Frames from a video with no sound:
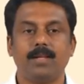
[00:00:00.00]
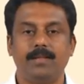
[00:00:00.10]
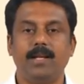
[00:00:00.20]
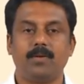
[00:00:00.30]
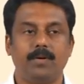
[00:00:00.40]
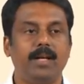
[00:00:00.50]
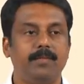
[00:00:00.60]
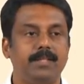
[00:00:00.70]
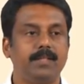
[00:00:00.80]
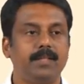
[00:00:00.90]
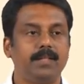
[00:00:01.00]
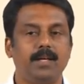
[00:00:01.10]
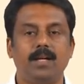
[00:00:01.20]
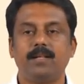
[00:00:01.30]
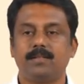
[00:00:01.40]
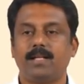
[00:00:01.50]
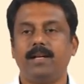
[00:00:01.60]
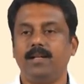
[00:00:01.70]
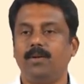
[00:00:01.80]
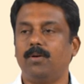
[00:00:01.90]
the electrode diameter or
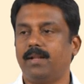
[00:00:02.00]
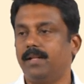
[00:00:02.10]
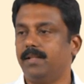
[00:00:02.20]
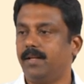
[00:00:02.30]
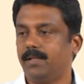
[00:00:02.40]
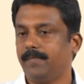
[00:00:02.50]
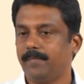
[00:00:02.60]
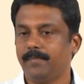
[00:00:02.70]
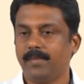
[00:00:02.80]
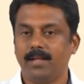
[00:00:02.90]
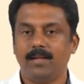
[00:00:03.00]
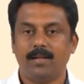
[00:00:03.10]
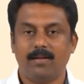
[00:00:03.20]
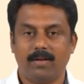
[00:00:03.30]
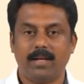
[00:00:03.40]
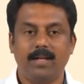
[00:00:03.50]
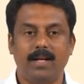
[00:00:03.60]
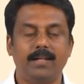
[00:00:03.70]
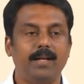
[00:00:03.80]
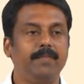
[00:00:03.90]
slightly lower than that. Okay.
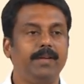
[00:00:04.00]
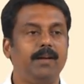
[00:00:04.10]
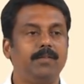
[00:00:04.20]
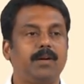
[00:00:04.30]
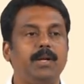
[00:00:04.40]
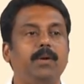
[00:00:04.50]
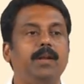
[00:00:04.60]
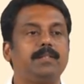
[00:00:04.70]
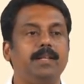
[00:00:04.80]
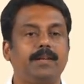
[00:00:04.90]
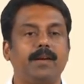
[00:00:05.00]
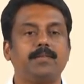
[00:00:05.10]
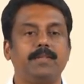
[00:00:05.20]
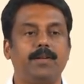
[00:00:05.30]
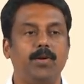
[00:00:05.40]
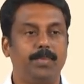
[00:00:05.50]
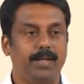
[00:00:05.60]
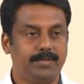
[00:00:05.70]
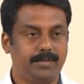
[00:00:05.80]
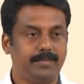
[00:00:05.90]
And then we will have to continuously transfer the
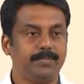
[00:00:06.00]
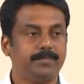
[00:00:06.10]
droplets,